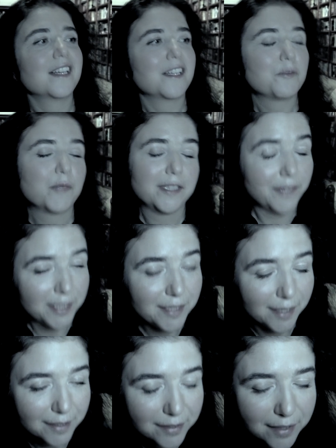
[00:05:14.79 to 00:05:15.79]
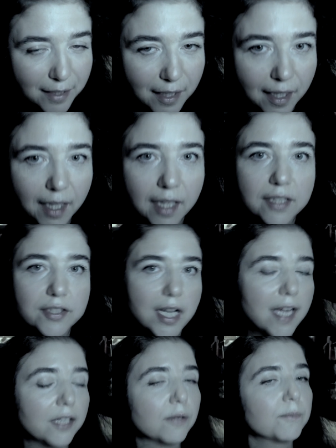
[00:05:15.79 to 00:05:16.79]
in my 20s. So
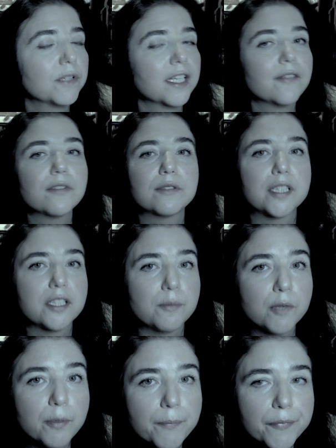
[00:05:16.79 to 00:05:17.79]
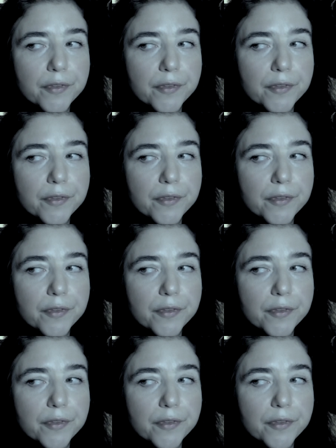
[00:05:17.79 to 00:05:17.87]
I don't play flute anymore,